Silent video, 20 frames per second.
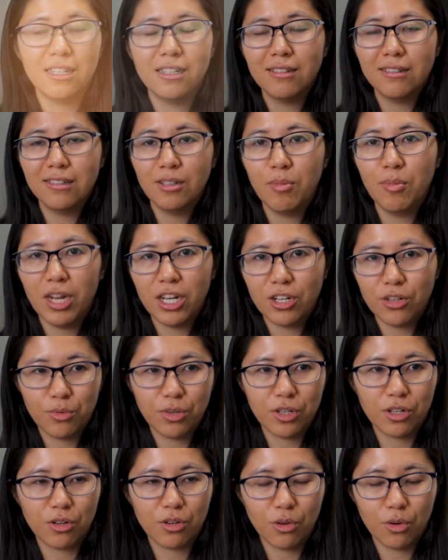It does depend on
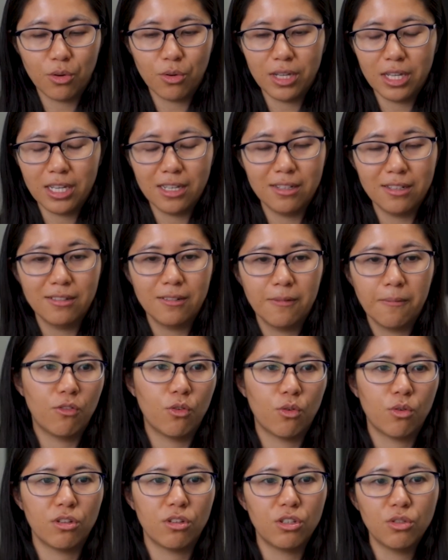what your goal is.
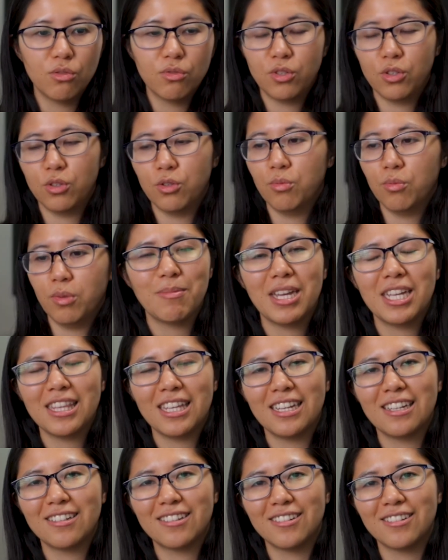For YouTube, the main
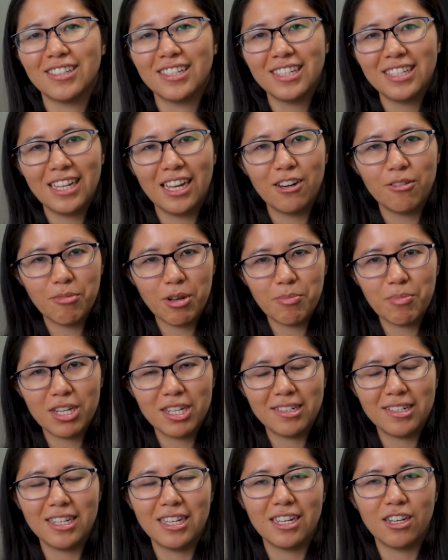thing is to sit down on my
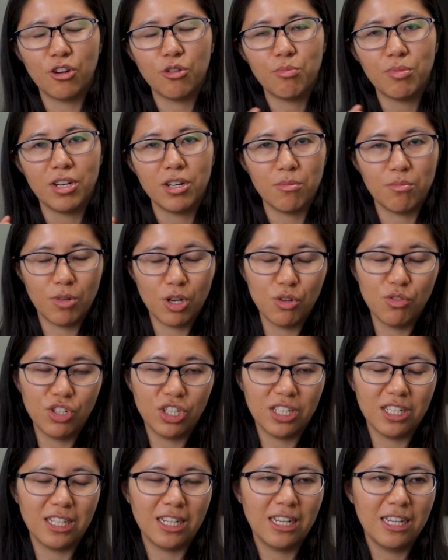PC and open up
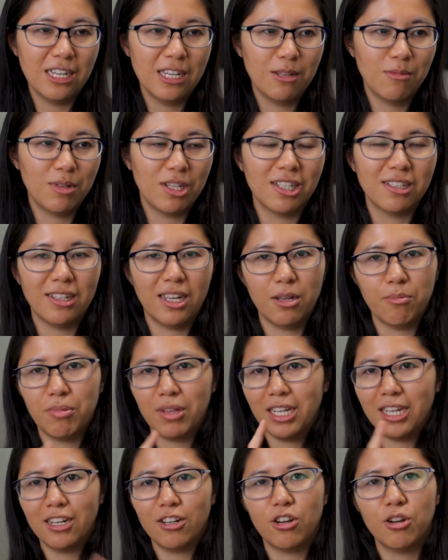Notion, because I
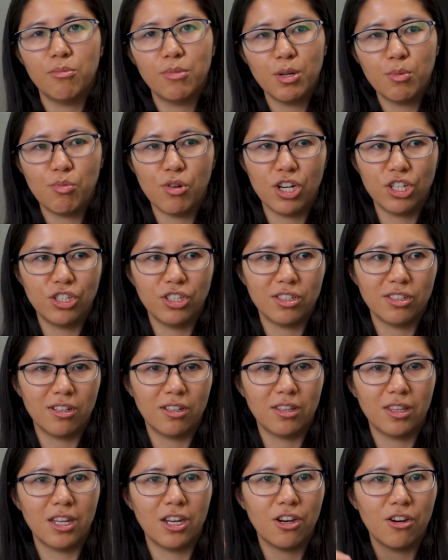plan all my projects
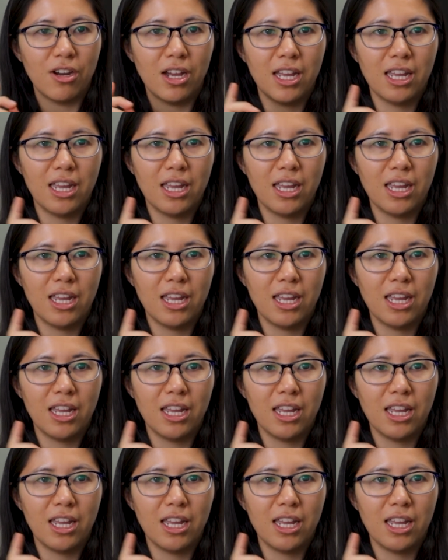on there.